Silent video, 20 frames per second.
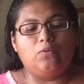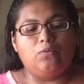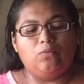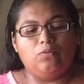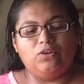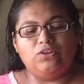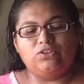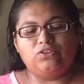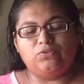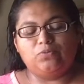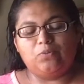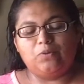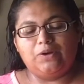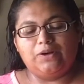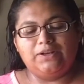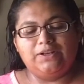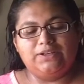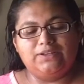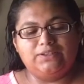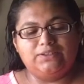Which
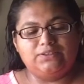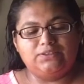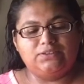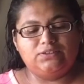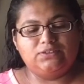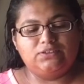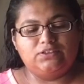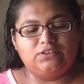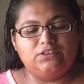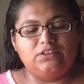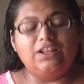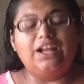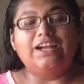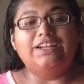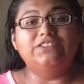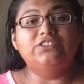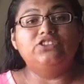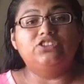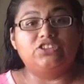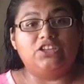was
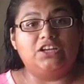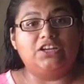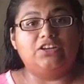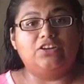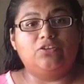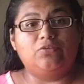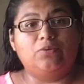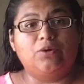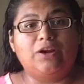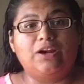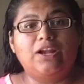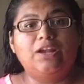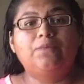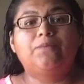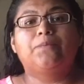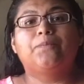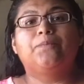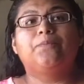this January.